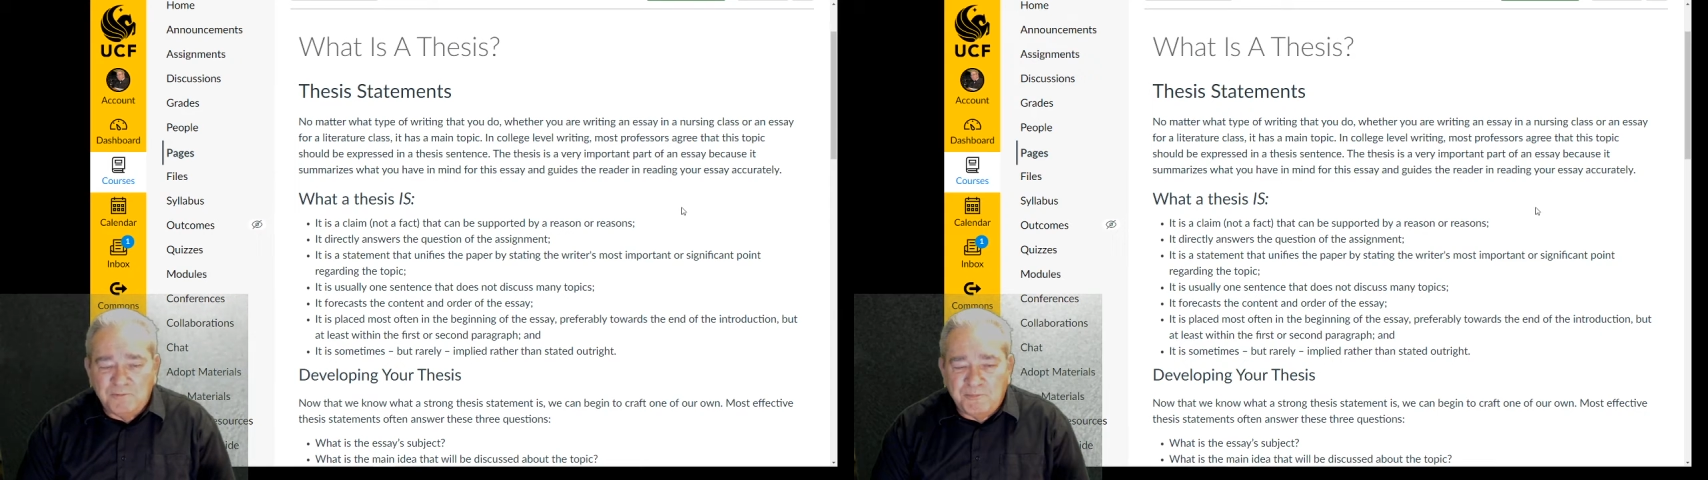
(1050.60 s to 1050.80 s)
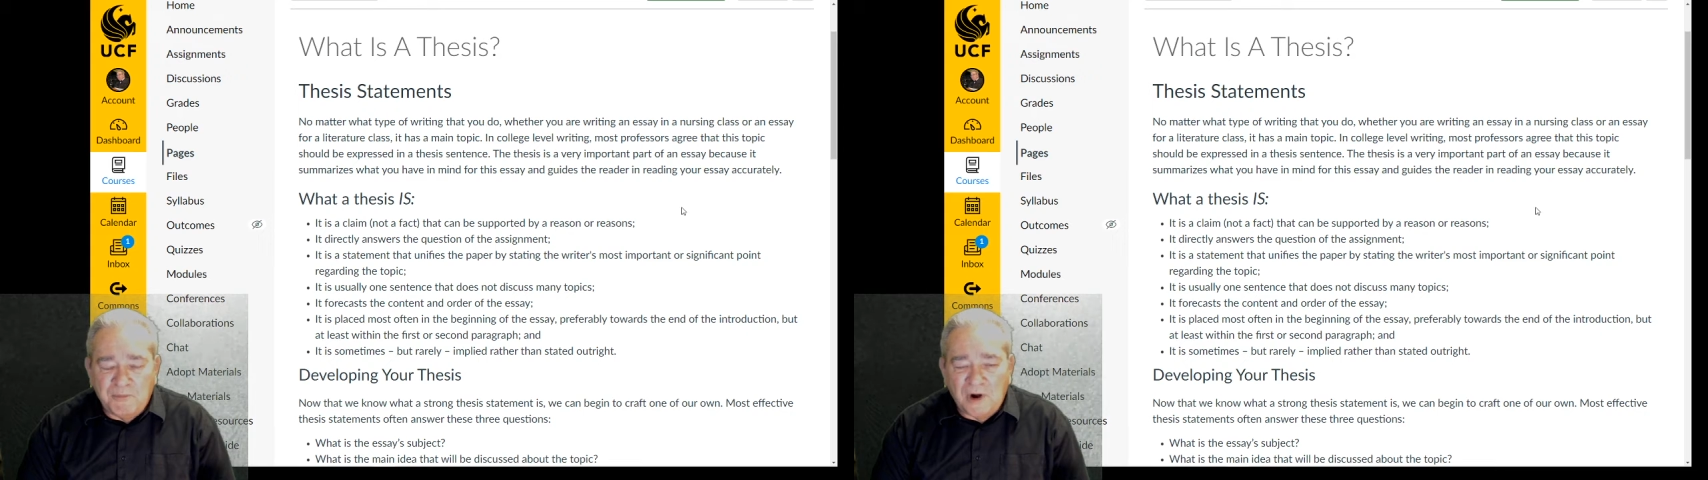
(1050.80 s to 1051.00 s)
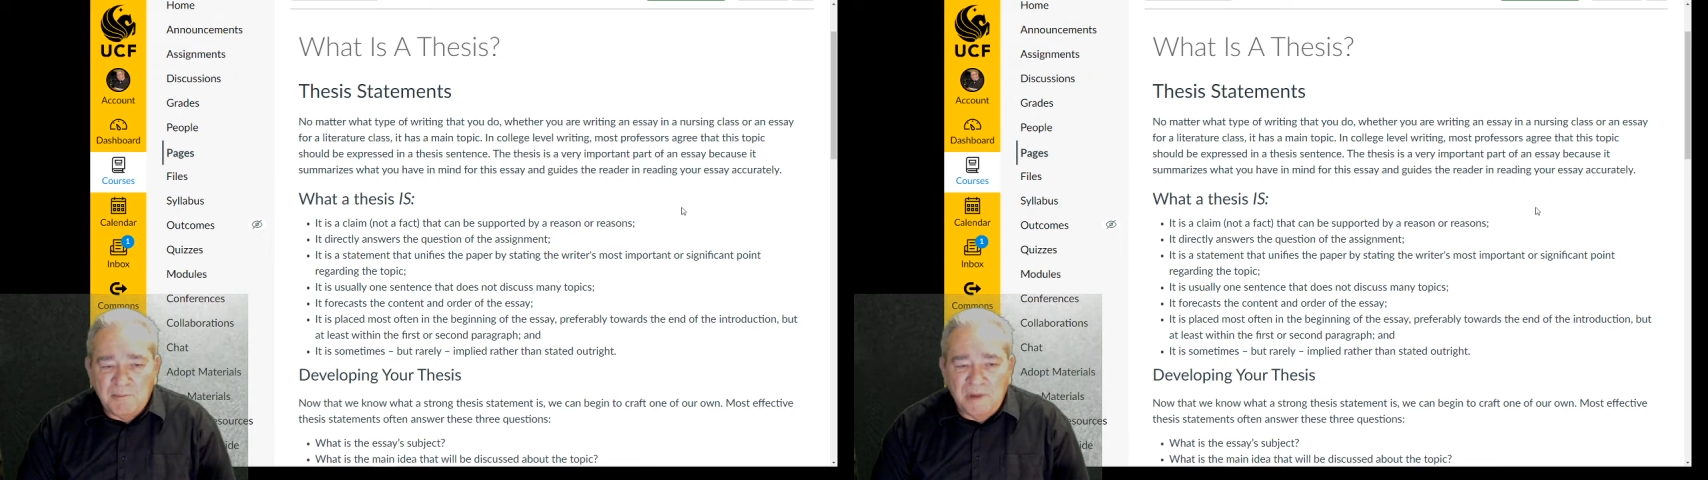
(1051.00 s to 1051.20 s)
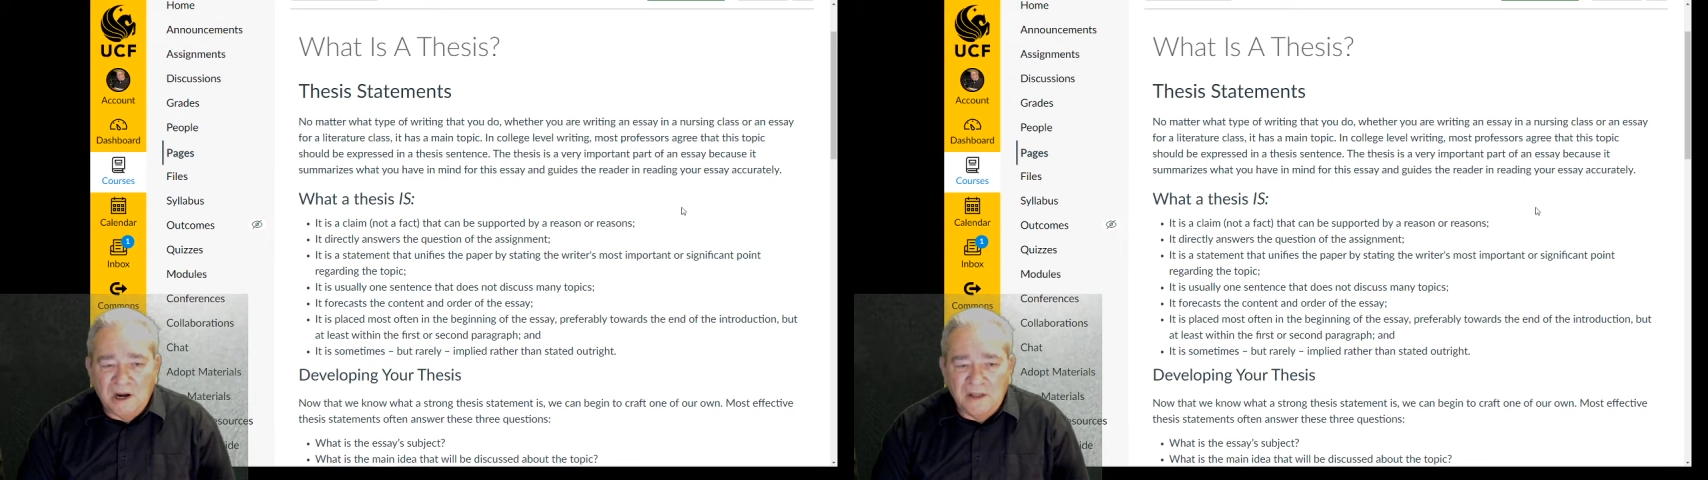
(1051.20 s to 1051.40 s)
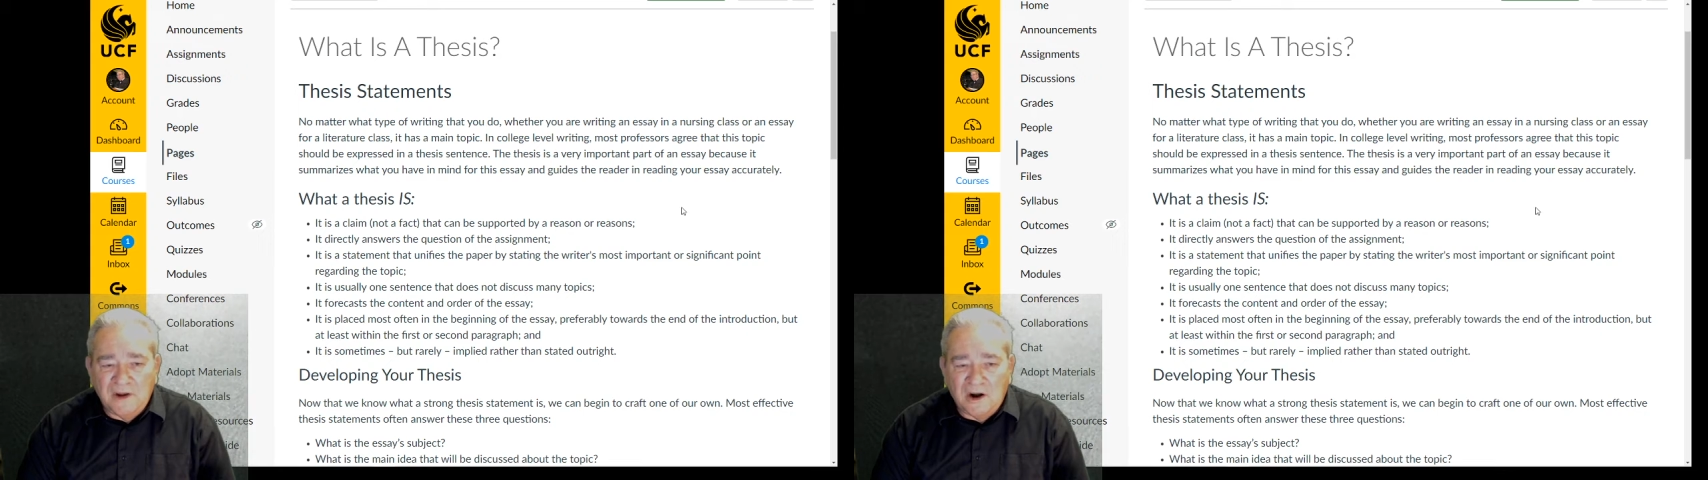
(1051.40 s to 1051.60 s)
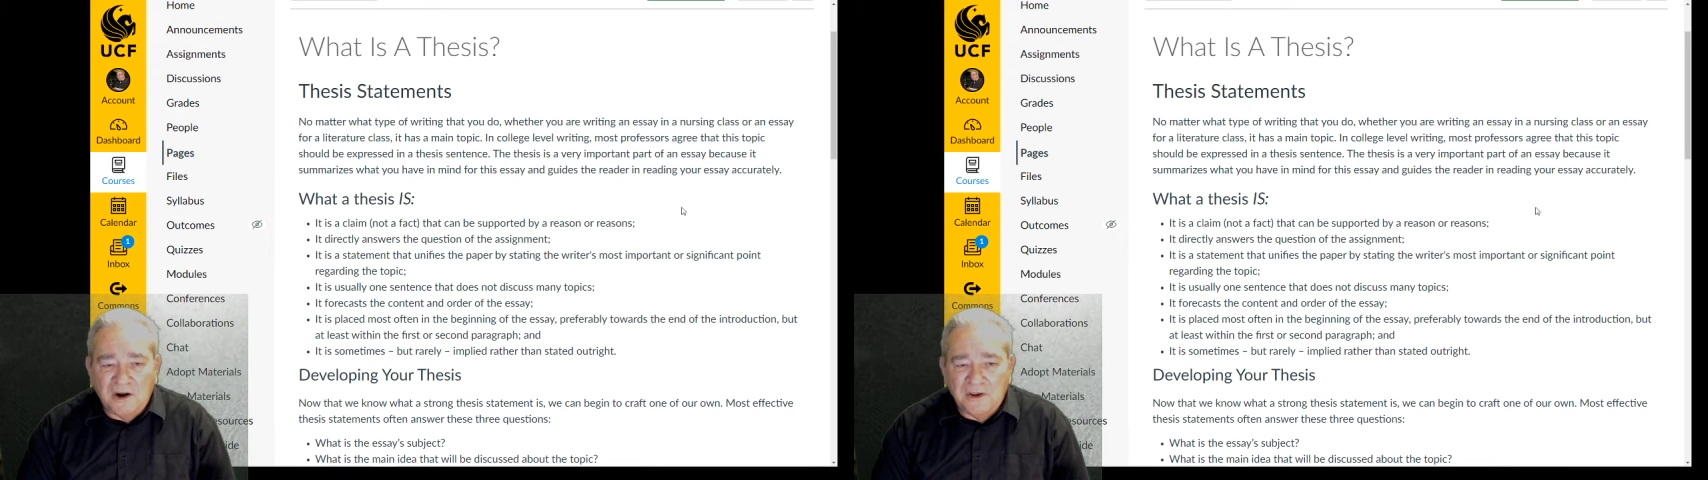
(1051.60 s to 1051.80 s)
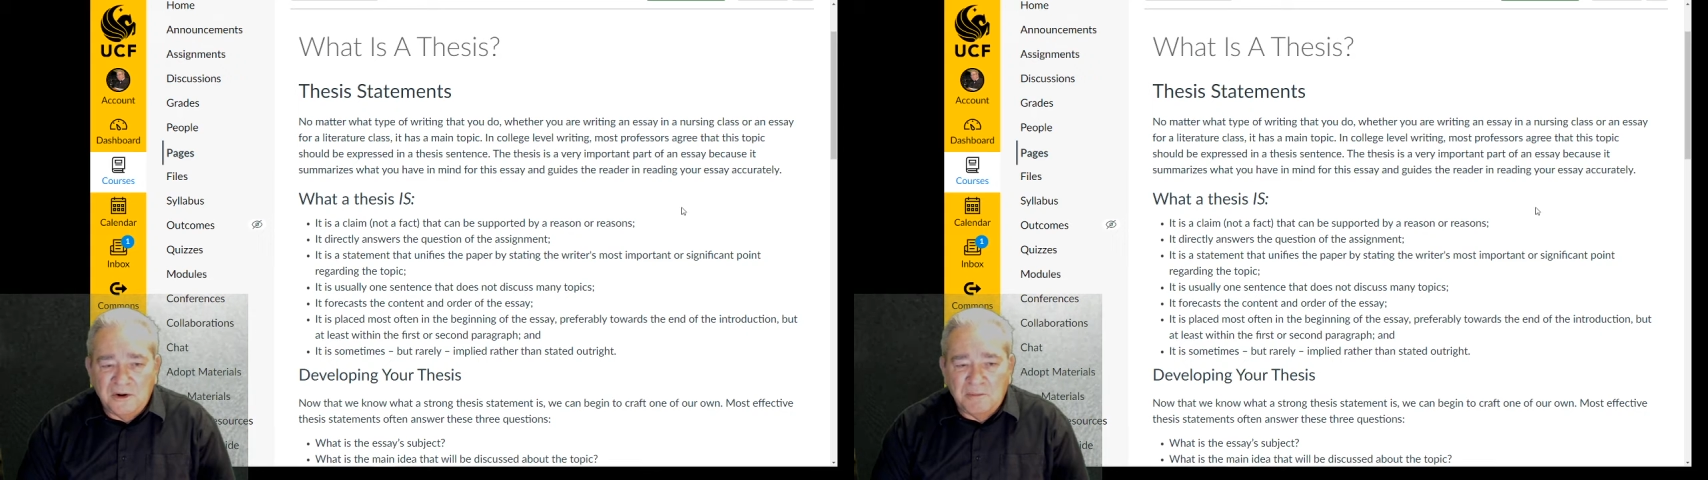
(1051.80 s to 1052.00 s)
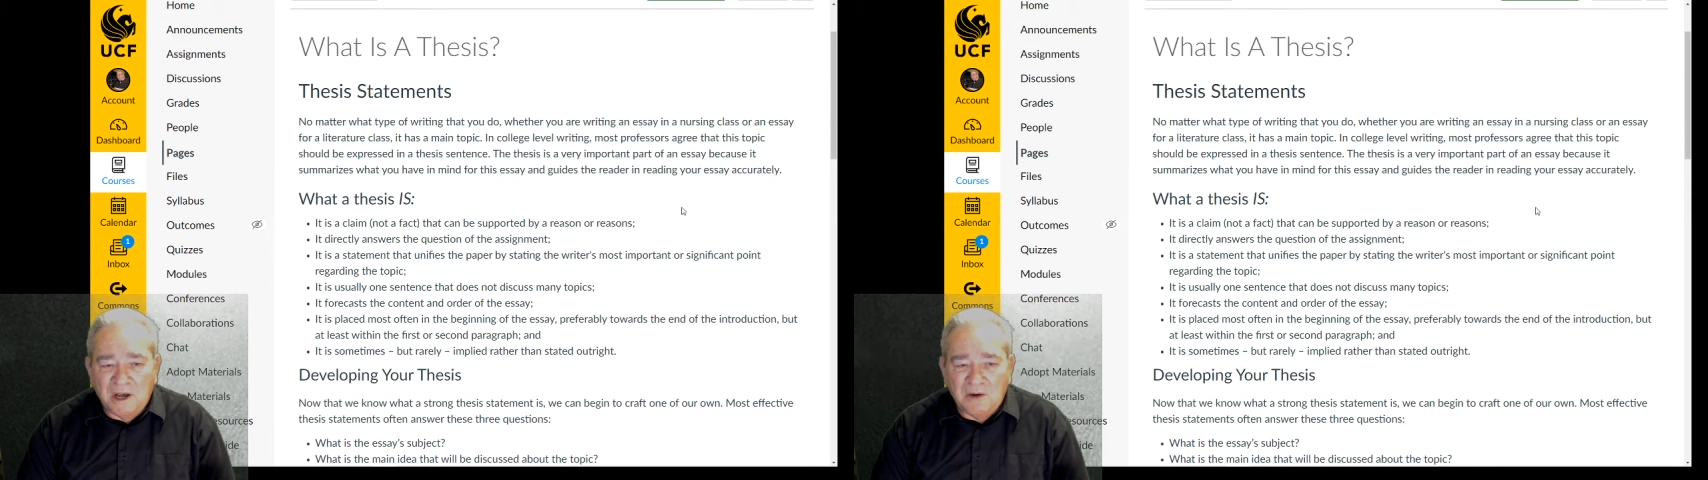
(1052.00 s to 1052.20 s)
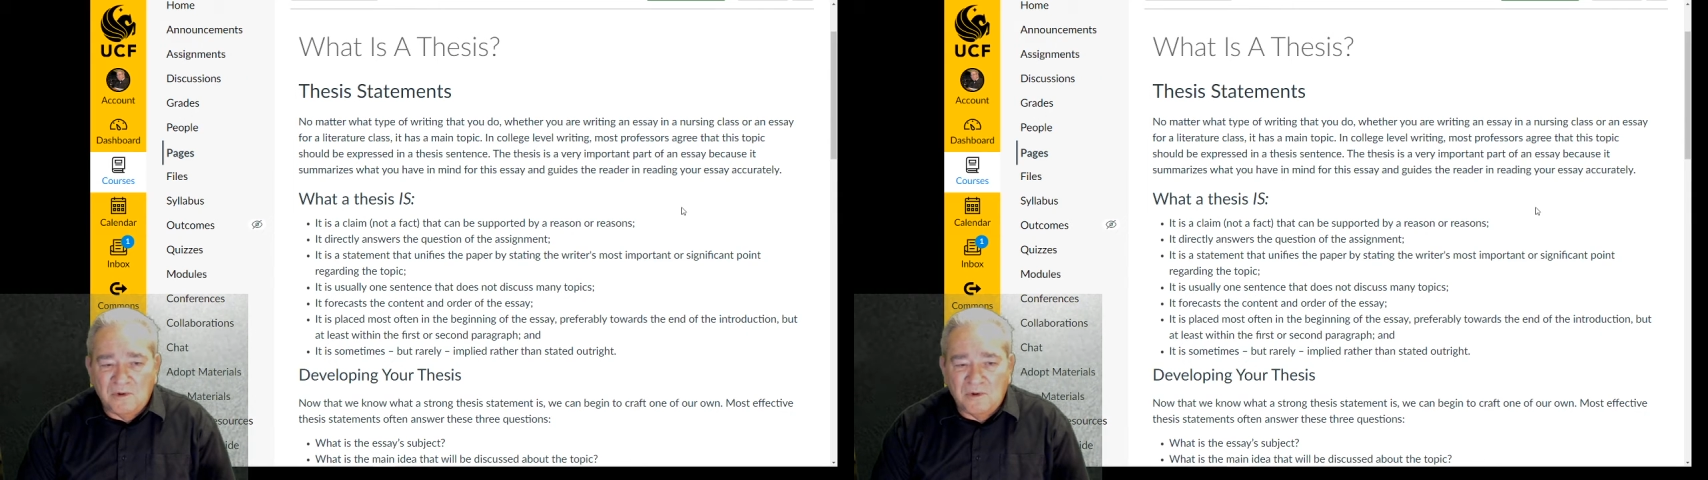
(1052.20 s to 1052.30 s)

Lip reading: Primarily, they're arguing about